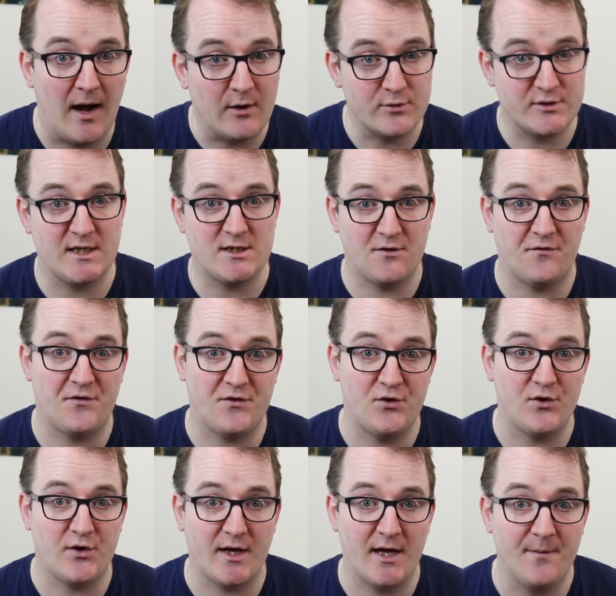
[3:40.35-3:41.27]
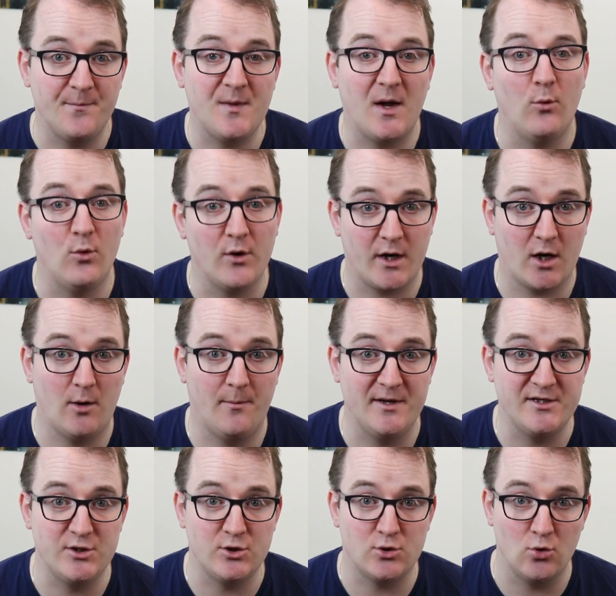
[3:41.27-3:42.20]
outside of the UK, I would
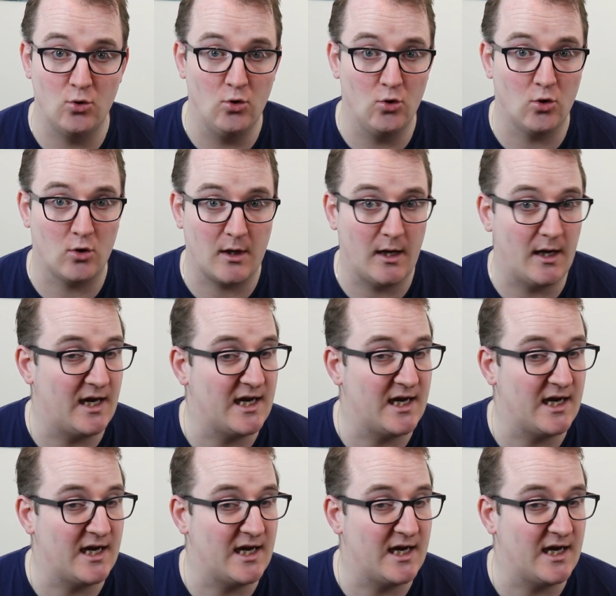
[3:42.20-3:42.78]
recommend you to look,